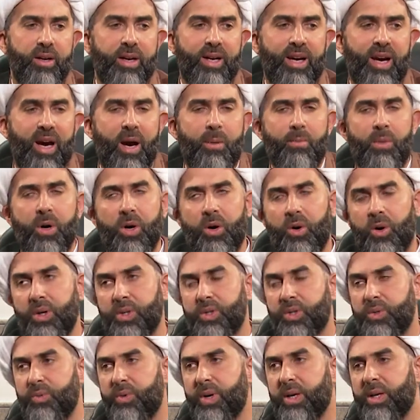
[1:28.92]
come
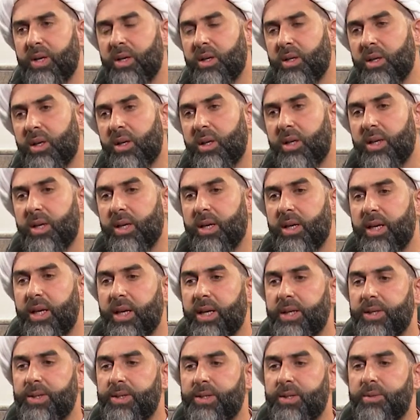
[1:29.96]
across regularly
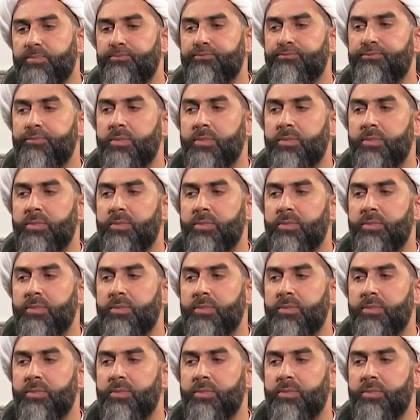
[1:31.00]
is